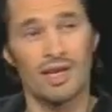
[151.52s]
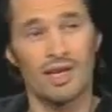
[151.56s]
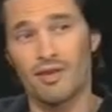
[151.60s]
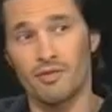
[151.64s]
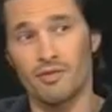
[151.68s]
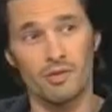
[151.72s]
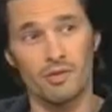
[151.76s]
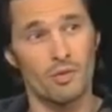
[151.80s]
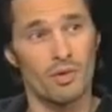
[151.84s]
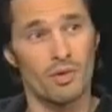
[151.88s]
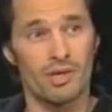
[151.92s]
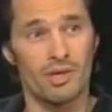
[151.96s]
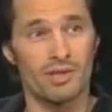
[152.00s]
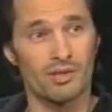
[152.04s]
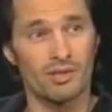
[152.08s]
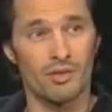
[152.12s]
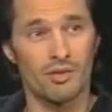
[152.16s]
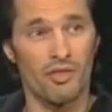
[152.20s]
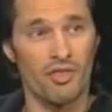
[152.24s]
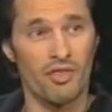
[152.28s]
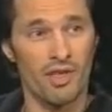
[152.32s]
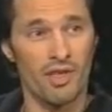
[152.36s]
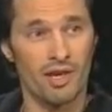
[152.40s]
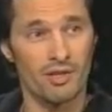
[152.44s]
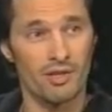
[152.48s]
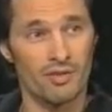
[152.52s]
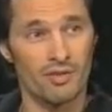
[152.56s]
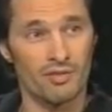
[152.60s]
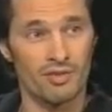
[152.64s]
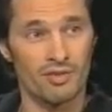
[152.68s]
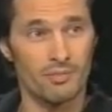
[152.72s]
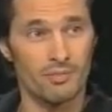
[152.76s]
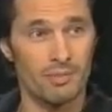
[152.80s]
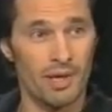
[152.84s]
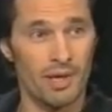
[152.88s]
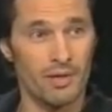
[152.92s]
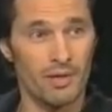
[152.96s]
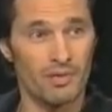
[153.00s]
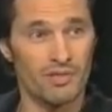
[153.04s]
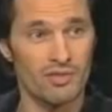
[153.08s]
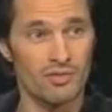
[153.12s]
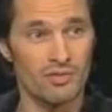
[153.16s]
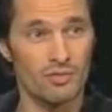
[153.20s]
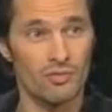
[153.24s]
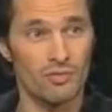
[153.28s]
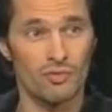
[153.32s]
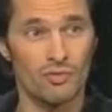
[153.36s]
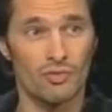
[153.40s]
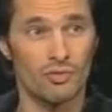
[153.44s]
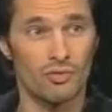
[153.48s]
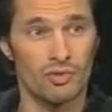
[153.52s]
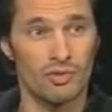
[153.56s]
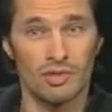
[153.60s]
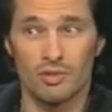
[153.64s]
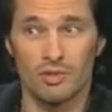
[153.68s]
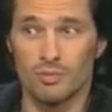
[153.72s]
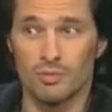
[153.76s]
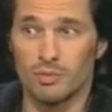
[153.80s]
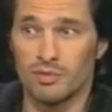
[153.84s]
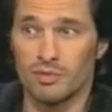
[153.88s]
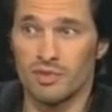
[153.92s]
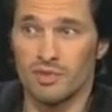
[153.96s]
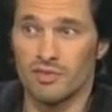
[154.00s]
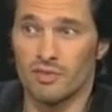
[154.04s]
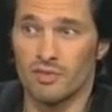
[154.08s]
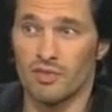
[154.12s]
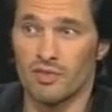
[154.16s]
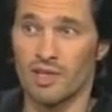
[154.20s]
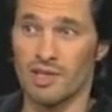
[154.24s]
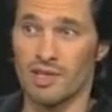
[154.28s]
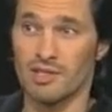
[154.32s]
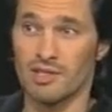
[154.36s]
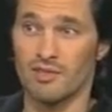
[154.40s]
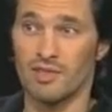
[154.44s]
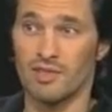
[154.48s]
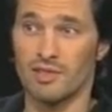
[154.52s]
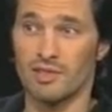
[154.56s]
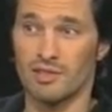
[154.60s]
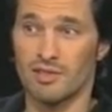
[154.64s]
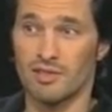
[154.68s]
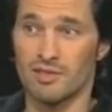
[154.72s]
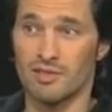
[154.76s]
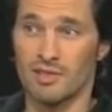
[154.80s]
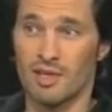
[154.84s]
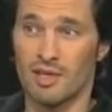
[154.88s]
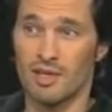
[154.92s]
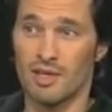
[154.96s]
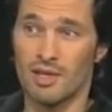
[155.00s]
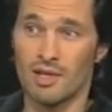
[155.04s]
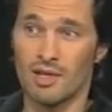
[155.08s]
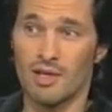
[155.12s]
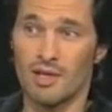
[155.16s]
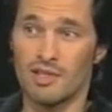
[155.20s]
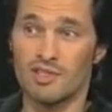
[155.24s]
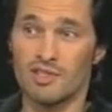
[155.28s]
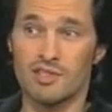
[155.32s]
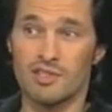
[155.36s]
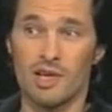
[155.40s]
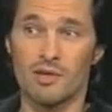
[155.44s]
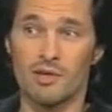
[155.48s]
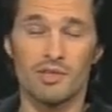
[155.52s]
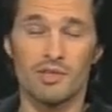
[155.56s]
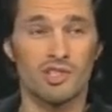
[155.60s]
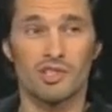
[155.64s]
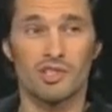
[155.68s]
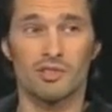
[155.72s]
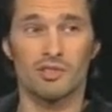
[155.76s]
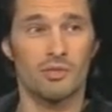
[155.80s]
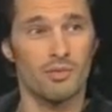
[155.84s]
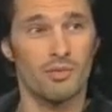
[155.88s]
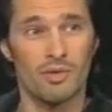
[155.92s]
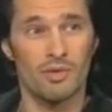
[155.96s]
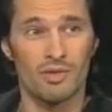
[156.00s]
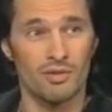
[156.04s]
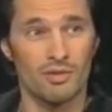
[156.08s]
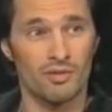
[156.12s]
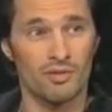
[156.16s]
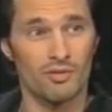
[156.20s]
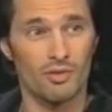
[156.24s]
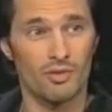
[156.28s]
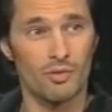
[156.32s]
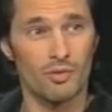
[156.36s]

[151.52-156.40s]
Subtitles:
going everywhere in the theaters in Paris to study the movies of Cassavetes, starring General Roland.